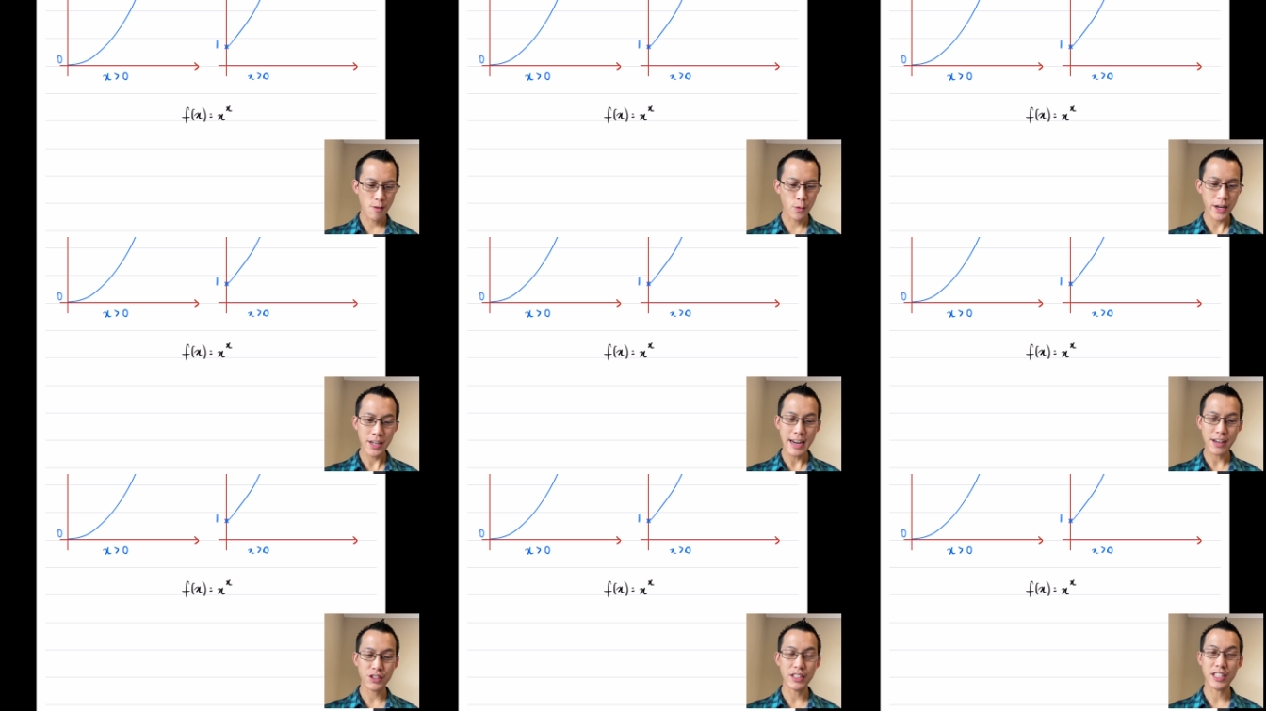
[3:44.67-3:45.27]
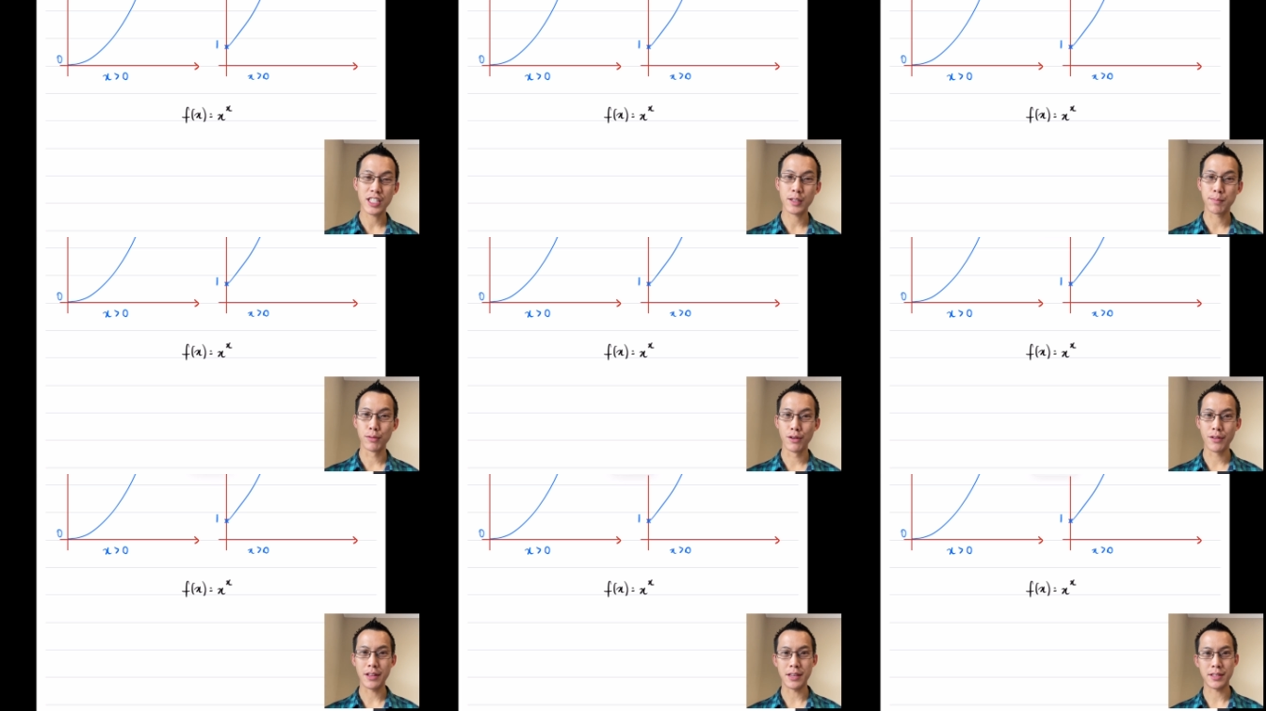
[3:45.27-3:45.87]
we can actually
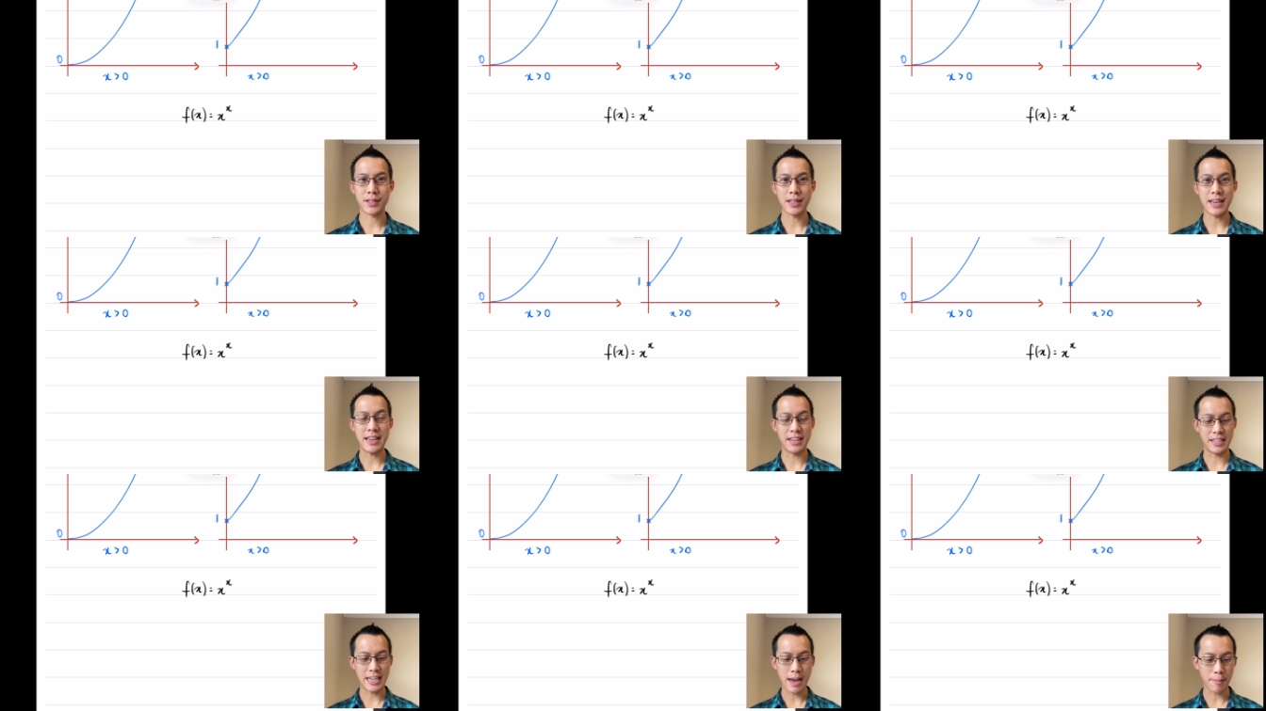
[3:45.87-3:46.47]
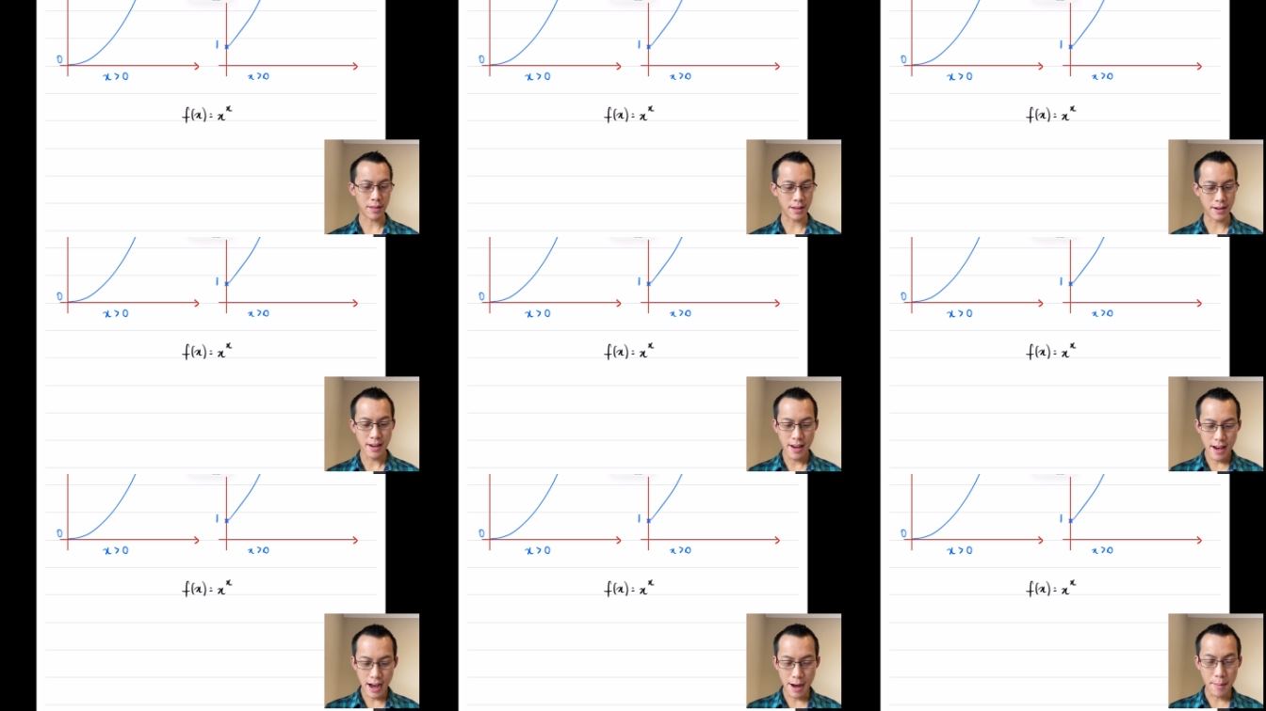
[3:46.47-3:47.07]
explore this in depth, and
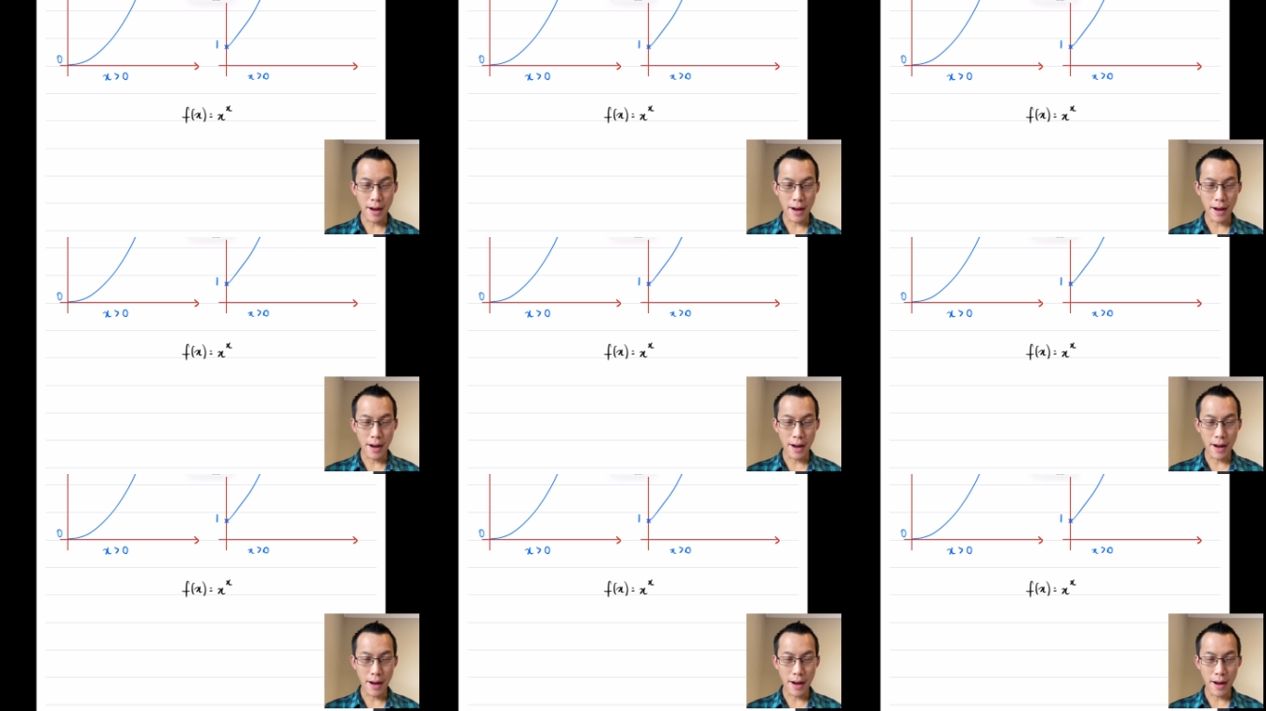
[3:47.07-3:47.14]
um,